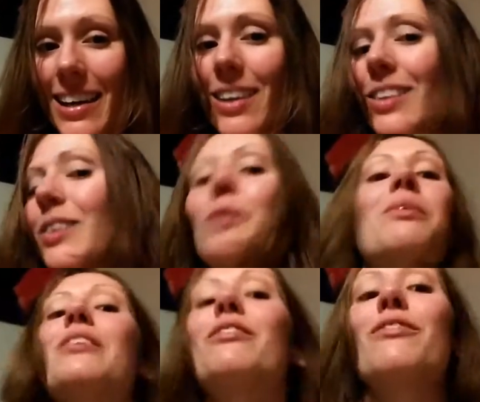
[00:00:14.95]
A little
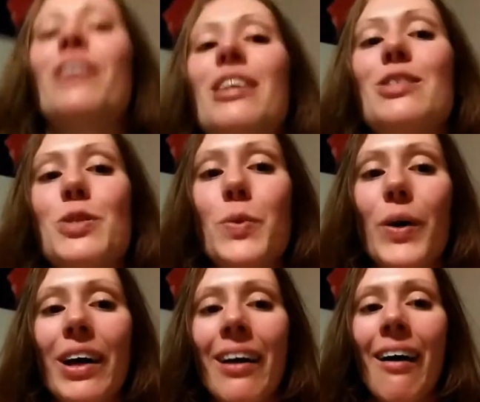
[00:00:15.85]
bit of a funny
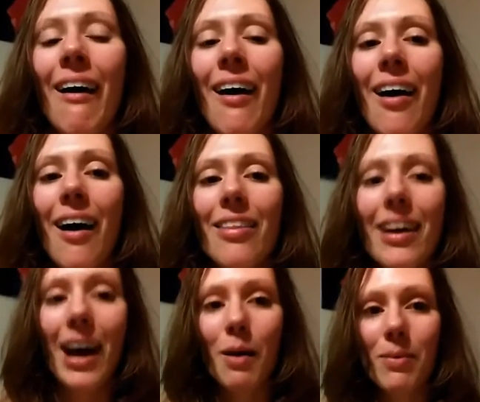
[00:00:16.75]
story
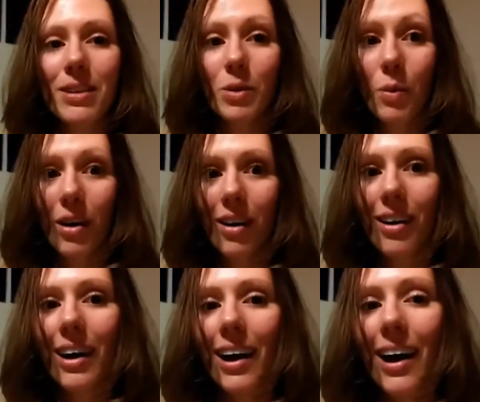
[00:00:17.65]
that happened at work.